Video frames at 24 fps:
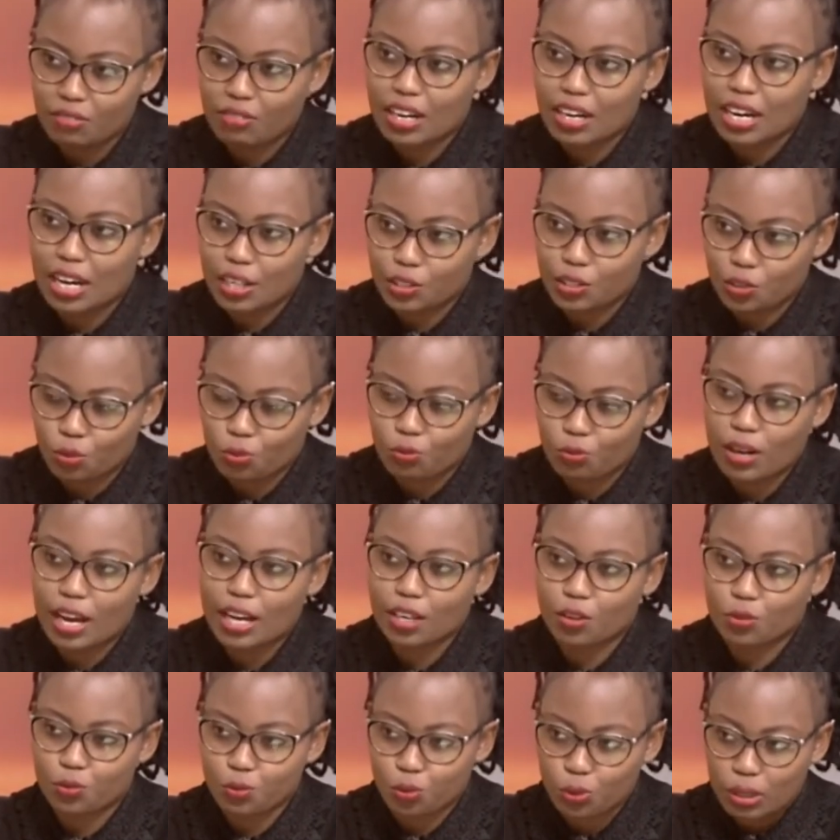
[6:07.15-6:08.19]
even as you're
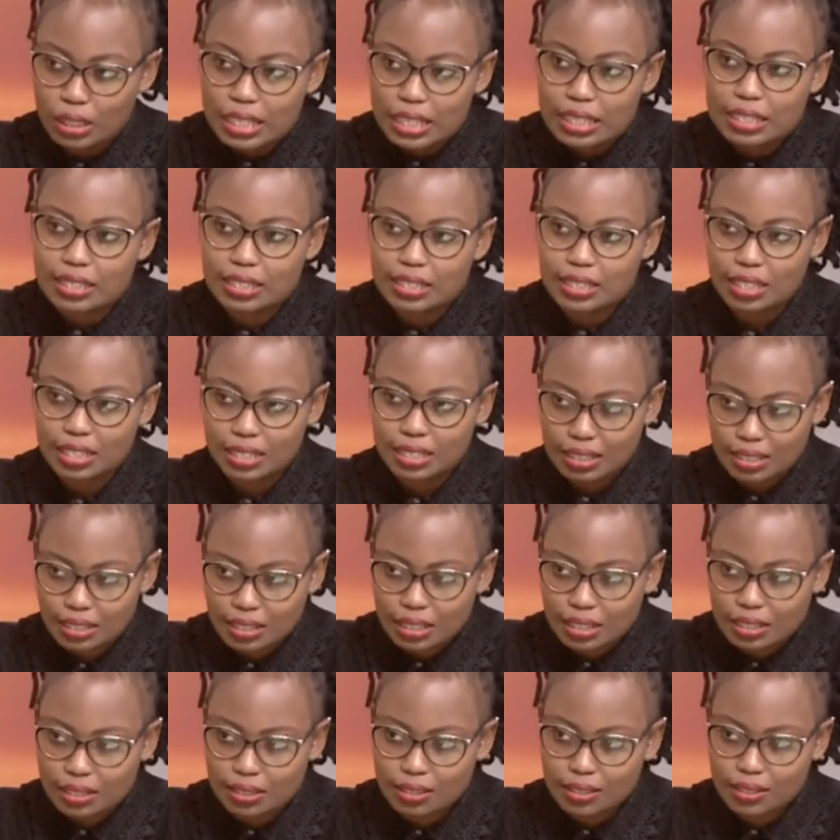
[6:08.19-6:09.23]
vying for this
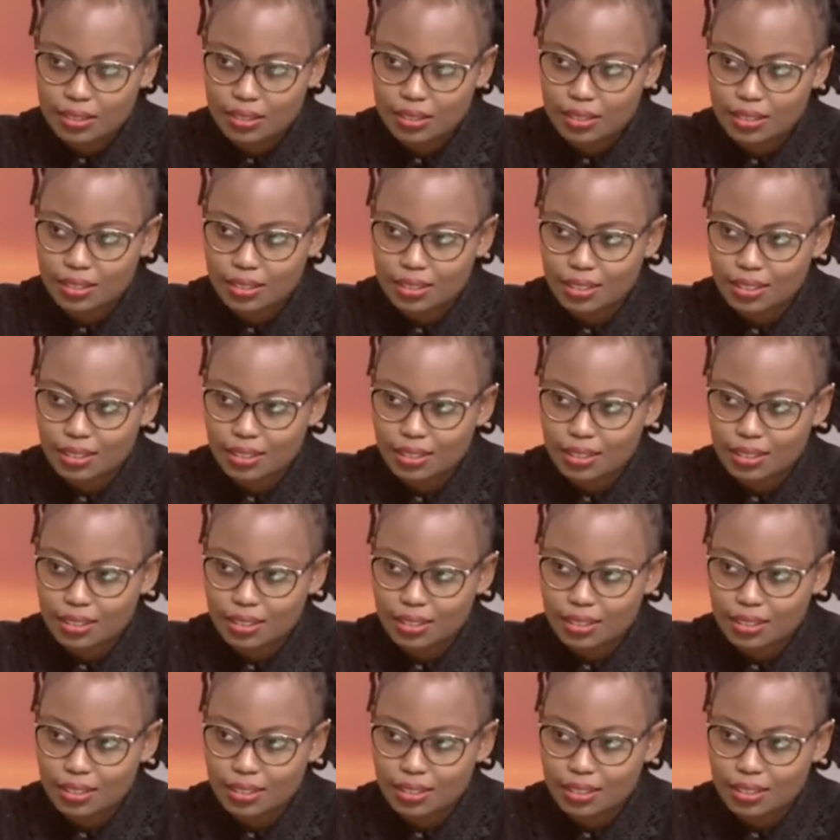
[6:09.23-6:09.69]
seat?